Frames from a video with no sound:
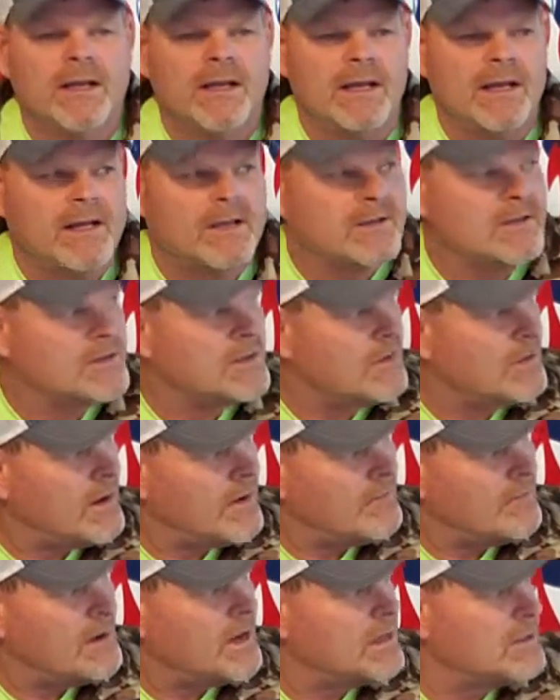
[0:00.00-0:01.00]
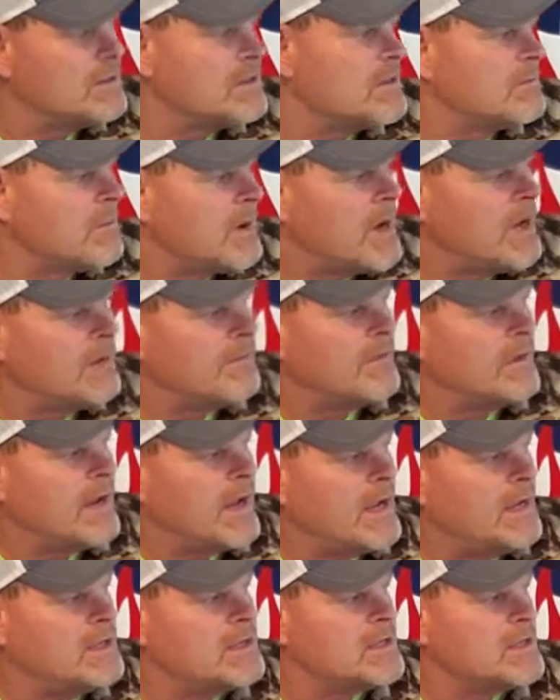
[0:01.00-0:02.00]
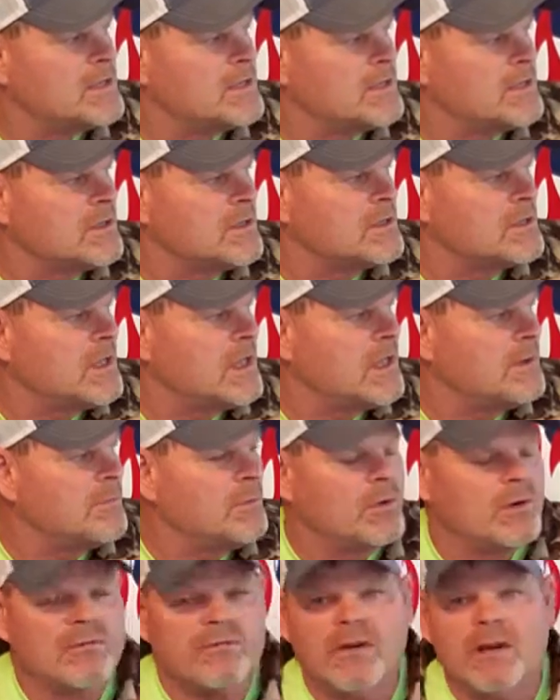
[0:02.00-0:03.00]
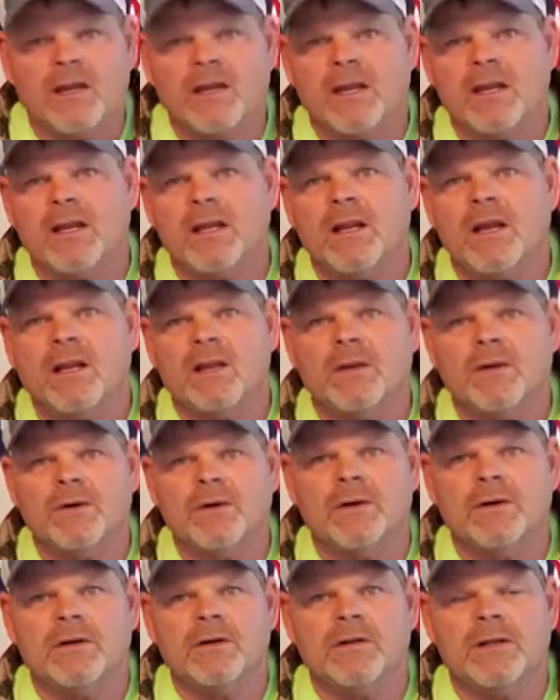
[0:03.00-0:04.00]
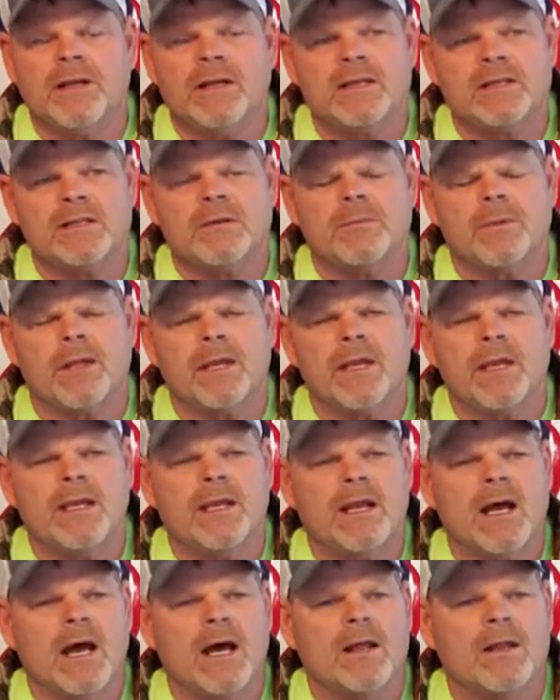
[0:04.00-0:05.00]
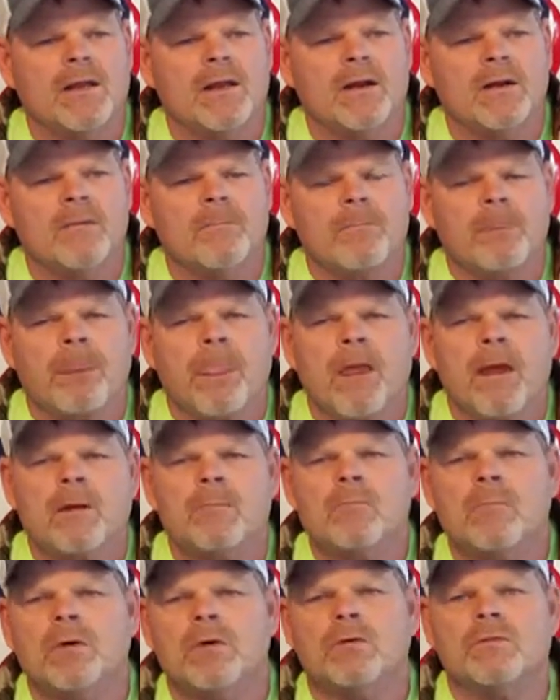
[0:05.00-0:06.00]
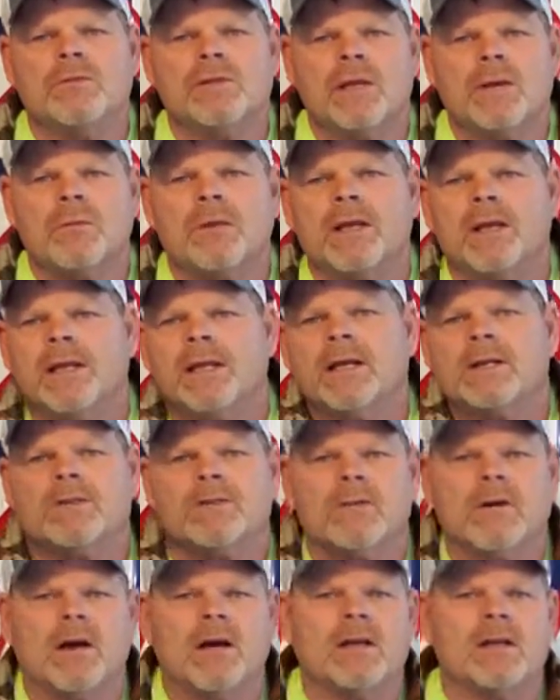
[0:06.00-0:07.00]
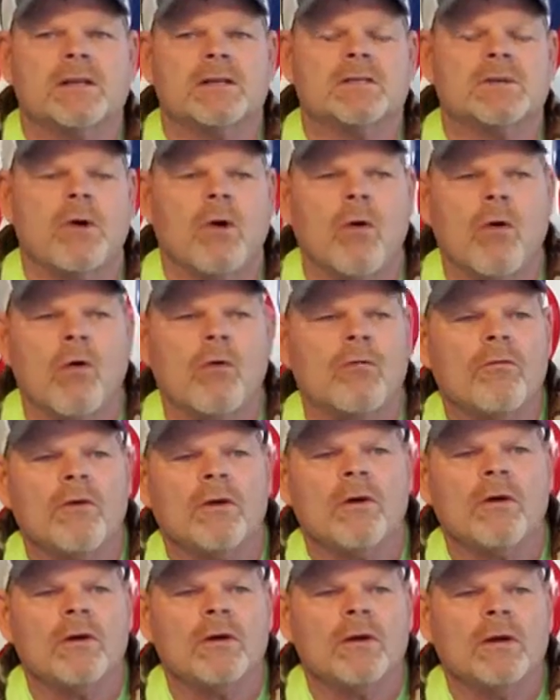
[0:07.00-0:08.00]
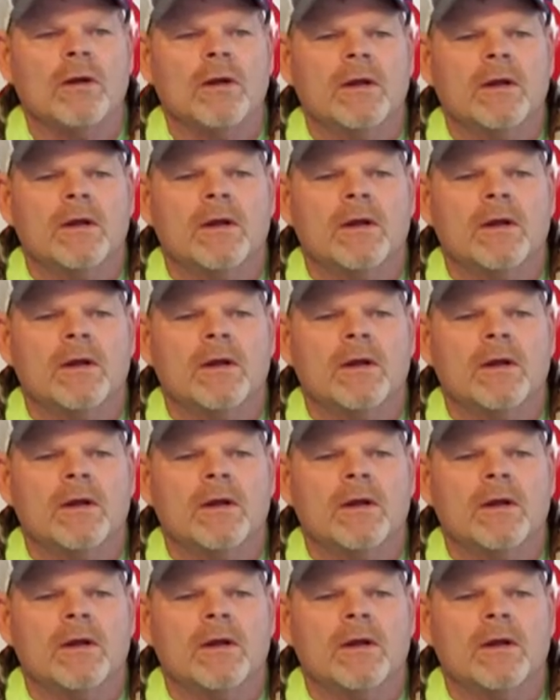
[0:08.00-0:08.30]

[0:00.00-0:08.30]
And so I've done some modifications to the sled, put a vent kit on the hood to get some of the heat out of there, moved some of the electronics over,